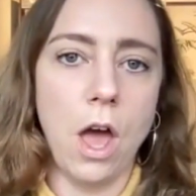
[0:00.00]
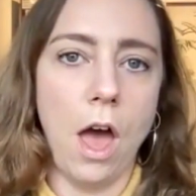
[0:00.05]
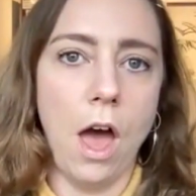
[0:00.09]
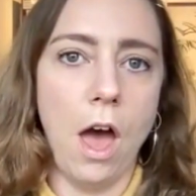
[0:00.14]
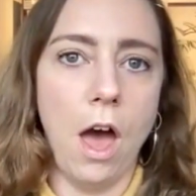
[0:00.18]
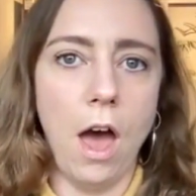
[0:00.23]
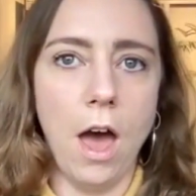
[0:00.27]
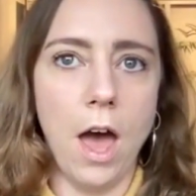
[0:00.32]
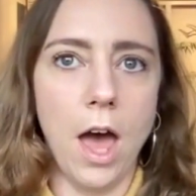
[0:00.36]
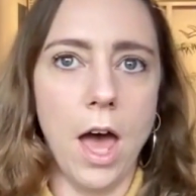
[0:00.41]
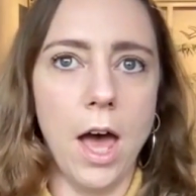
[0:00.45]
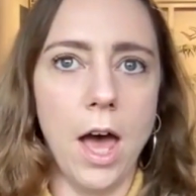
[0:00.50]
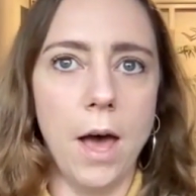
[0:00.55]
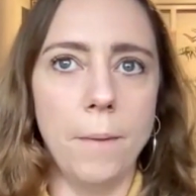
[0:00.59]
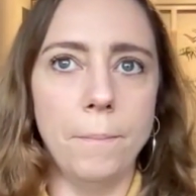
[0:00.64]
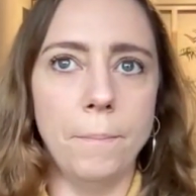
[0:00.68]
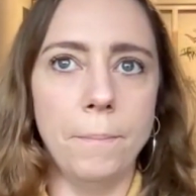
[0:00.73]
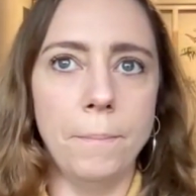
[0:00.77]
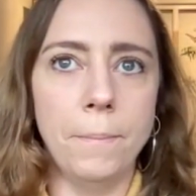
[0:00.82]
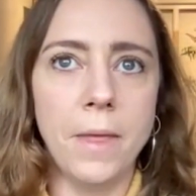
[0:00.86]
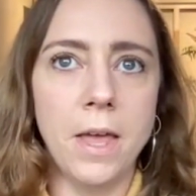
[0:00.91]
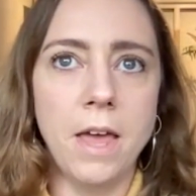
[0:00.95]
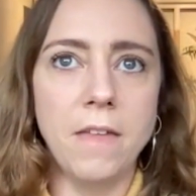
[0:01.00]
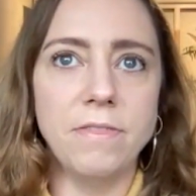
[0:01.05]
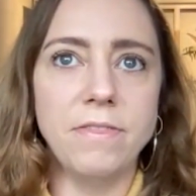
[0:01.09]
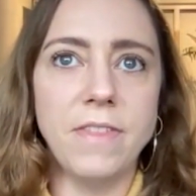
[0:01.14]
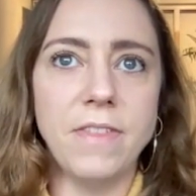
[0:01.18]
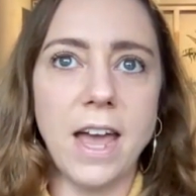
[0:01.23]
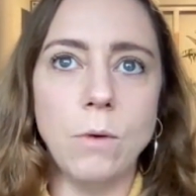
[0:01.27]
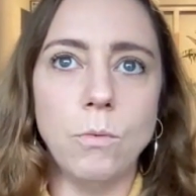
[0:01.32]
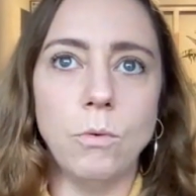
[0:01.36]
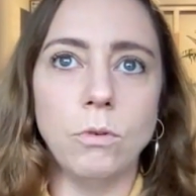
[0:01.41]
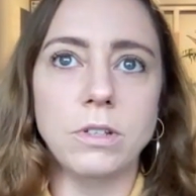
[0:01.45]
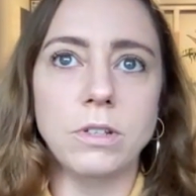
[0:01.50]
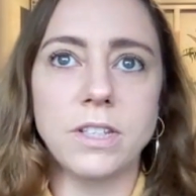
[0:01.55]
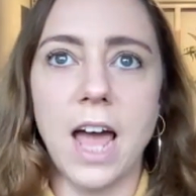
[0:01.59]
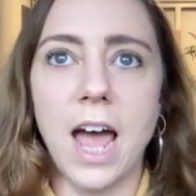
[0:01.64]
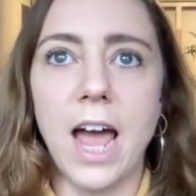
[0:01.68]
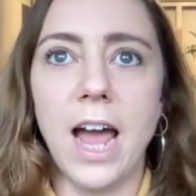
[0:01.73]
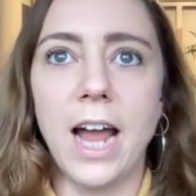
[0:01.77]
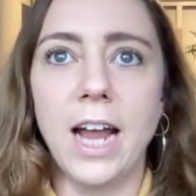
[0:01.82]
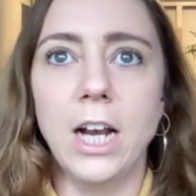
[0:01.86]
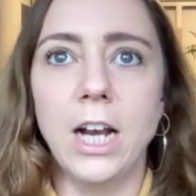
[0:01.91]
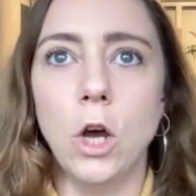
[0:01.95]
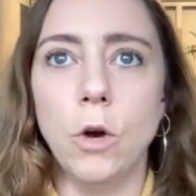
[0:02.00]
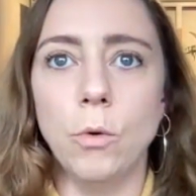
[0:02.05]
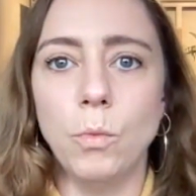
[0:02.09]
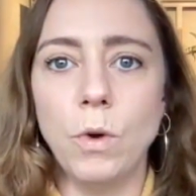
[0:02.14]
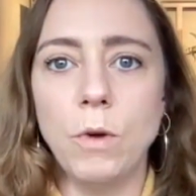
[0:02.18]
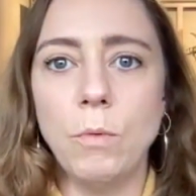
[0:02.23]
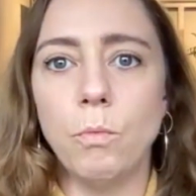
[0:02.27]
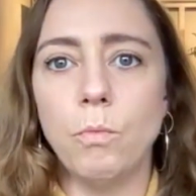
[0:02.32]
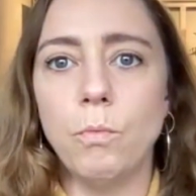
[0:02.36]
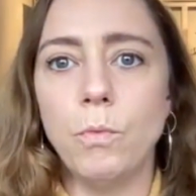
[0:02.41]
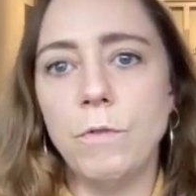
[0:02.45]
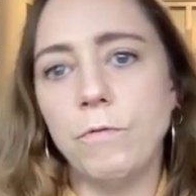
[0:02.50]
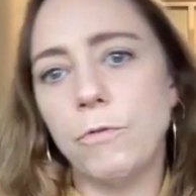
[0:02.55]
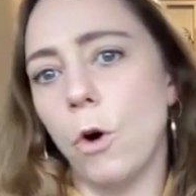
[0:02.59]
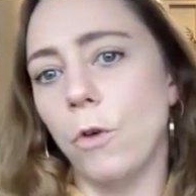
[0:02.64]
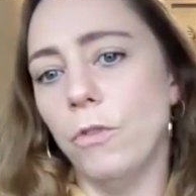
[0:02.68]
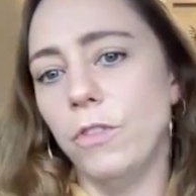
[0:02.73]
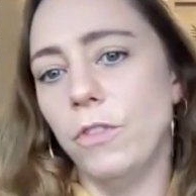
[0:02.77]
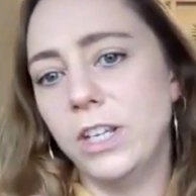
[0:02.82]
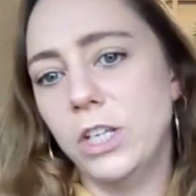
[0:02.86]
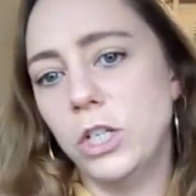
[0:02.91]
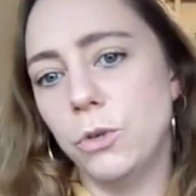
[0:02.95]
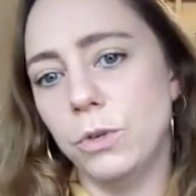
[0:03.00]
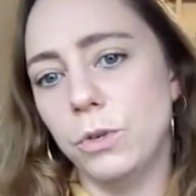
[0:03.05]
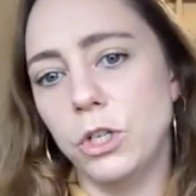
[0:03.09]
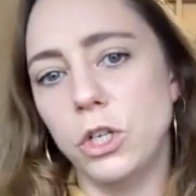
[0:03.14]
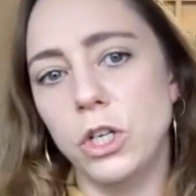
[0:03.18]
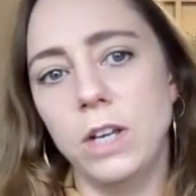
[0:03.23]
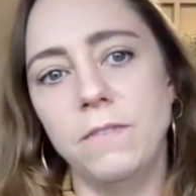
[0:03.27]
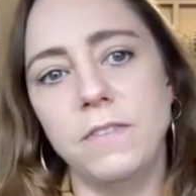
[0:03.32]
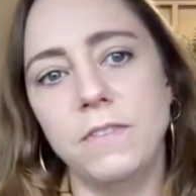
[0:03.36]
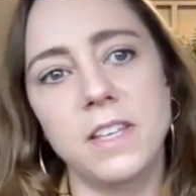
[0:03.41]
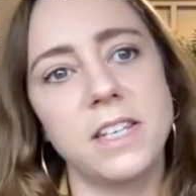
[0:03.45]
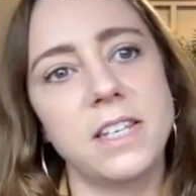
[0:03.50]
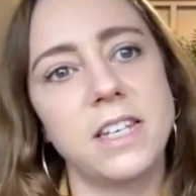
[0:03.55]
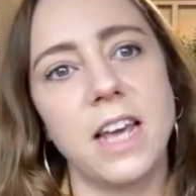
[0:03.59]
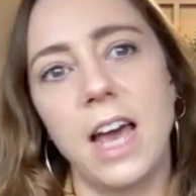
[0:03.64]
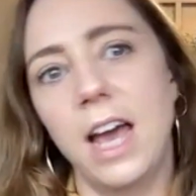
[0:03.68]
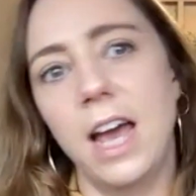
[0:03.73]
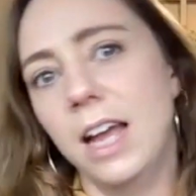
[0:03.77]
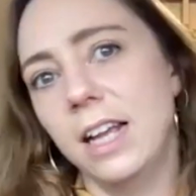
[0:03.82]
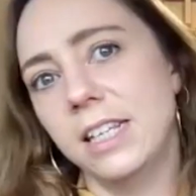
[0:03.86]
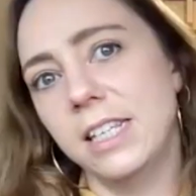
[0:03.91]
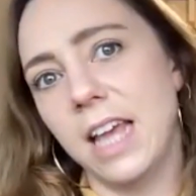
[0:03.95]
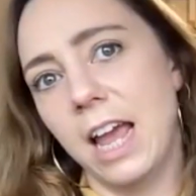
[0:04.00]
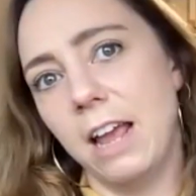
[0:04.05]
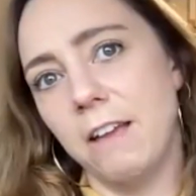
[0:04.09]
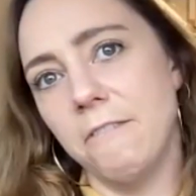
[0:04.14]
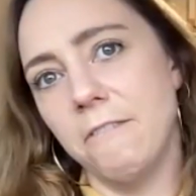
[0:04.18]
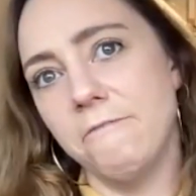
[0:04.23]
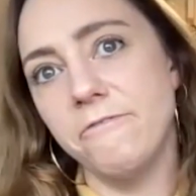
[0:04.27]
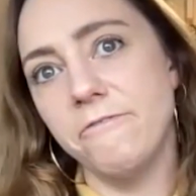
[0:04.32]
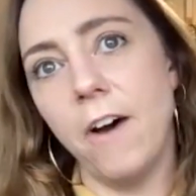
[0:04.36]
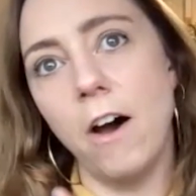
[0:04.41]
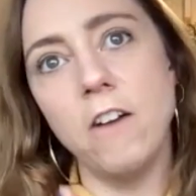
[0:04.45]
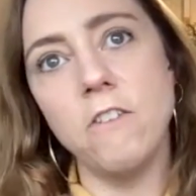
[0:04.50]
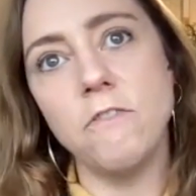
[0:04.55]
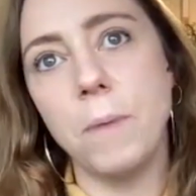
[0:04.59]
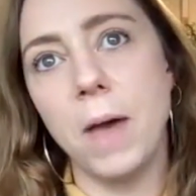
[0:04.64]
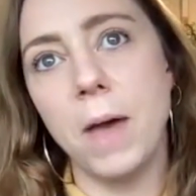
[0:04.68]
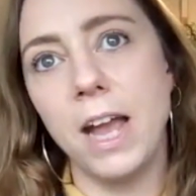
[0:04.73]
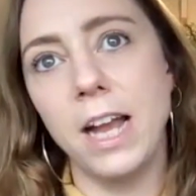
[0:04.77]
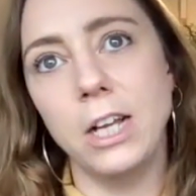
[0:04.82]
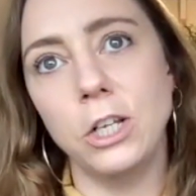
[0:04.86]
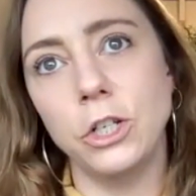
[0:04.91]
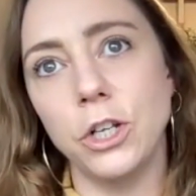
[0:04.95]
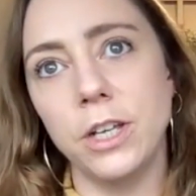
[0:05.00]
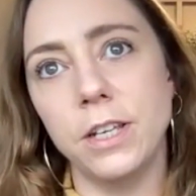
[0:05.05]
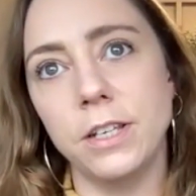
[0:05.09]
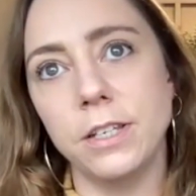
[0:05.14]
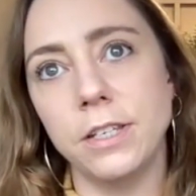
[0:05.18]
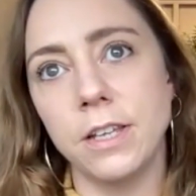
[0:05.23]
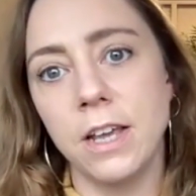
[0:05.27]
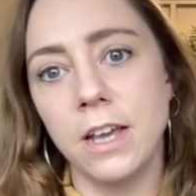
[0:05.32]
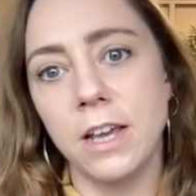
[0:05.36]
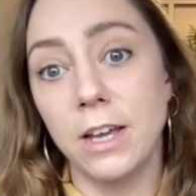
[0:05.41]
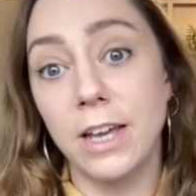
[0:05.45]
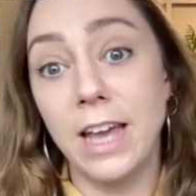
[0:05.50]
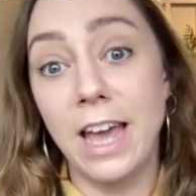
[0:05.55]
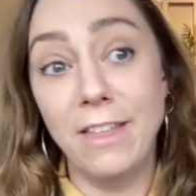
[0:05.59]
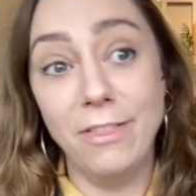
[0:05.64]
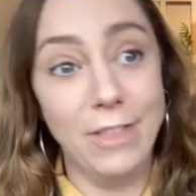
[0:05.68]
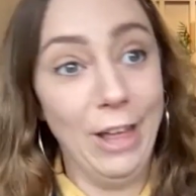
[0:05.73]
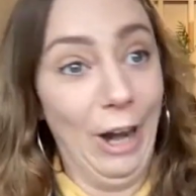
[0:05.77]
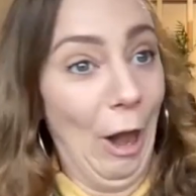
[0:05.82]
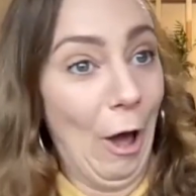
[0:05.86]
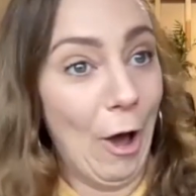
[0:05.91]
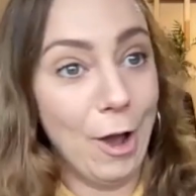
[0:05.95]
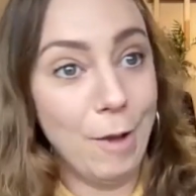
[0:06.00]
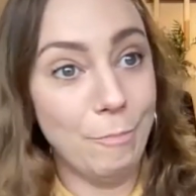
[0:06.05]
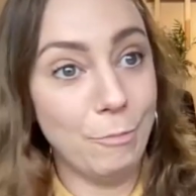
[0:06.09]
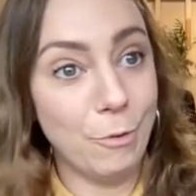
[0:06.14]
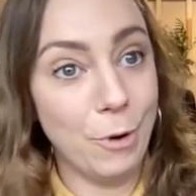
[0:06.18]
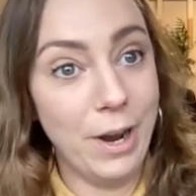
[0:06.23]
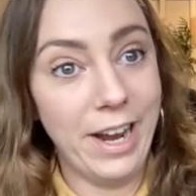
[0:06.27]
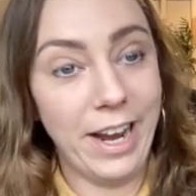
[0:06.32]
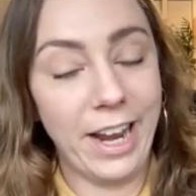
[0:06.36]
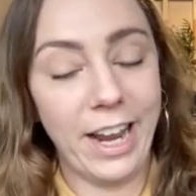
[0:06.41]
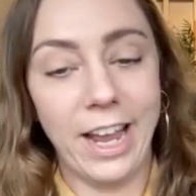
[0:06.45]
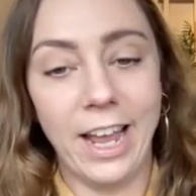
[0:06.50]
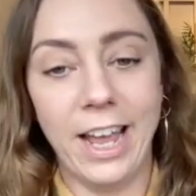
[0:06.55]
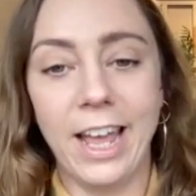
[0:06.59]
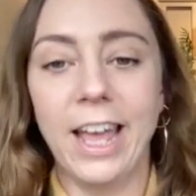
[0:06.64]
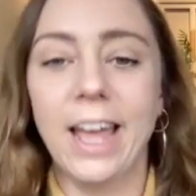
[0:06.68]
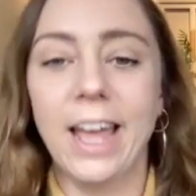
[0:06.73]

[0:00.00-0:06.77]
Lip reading: They will say, look, we've got this to achieve this day, say 5 pages in the library